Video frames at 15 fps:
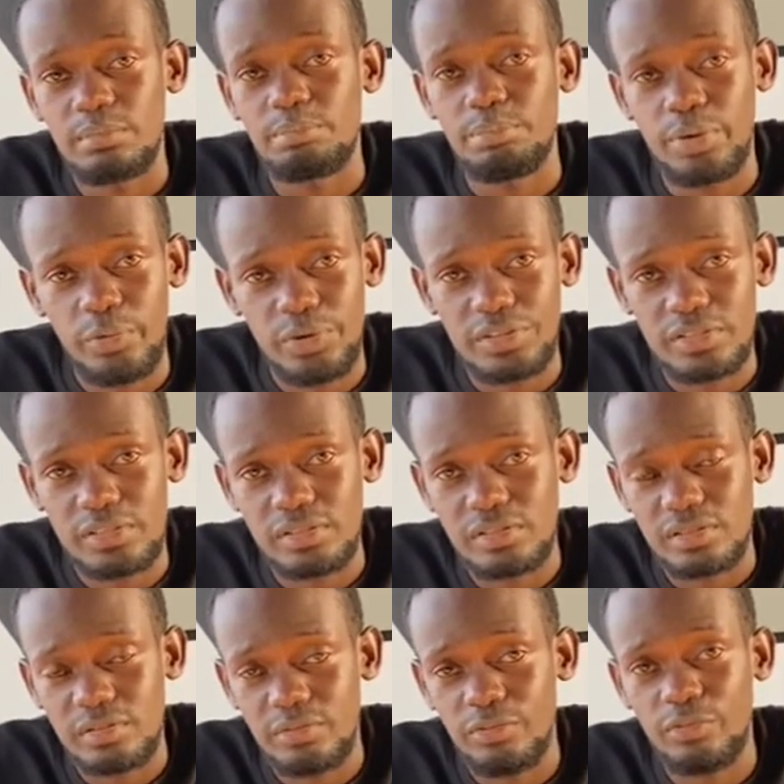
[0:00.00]
Parents,
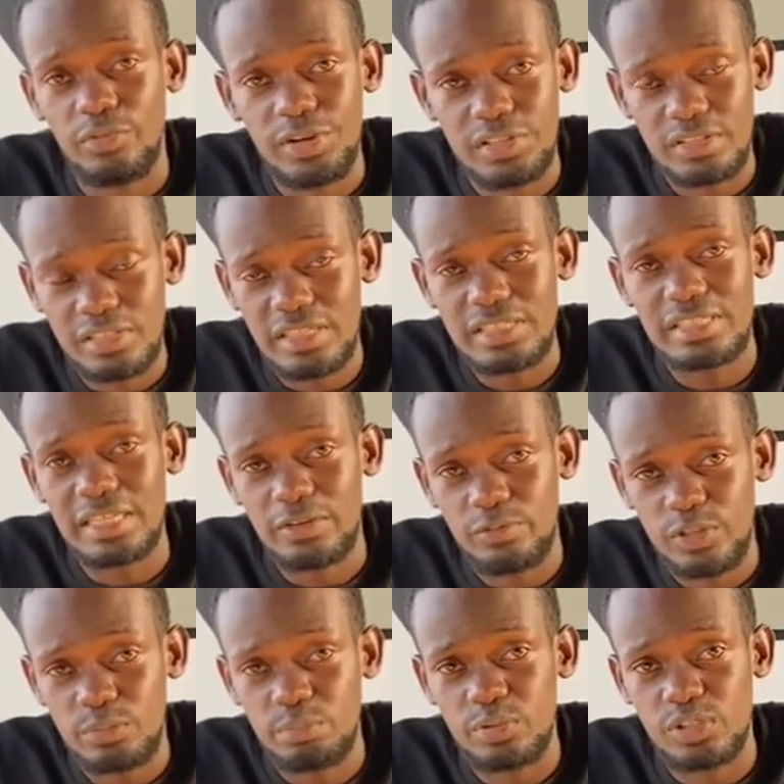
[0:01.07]
friends, let's take
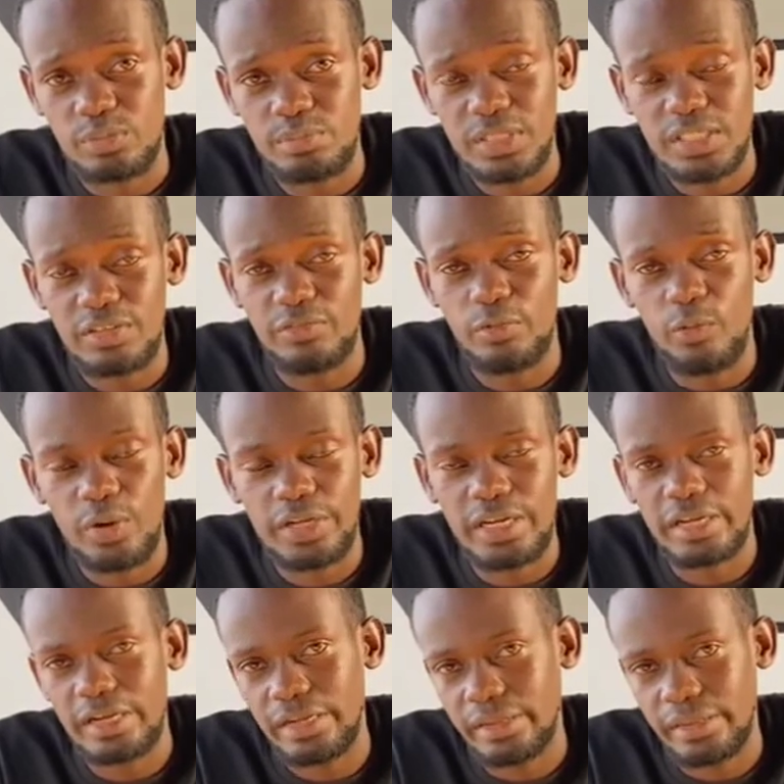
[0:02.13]
responsibility for one
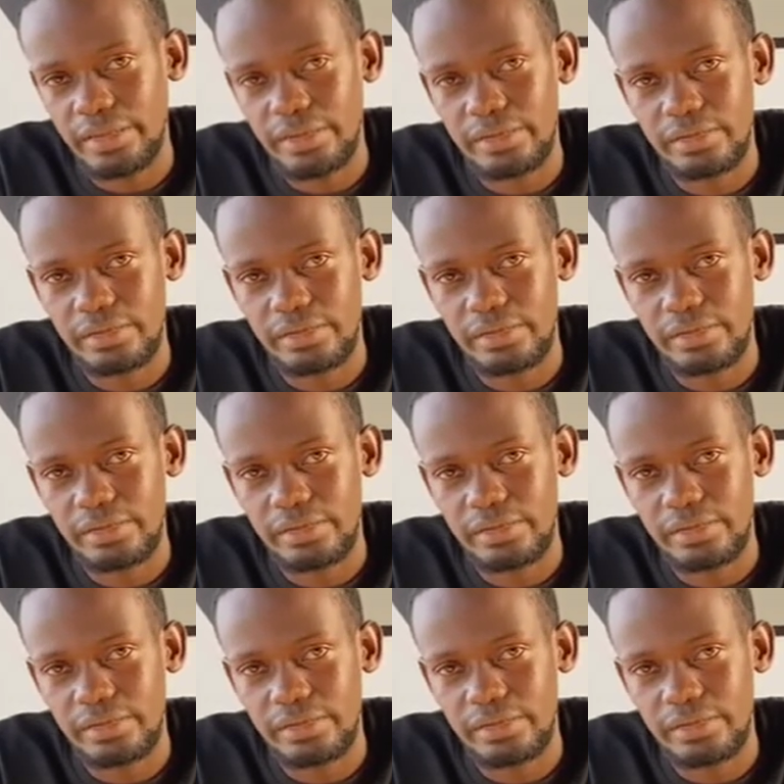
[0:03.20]
another.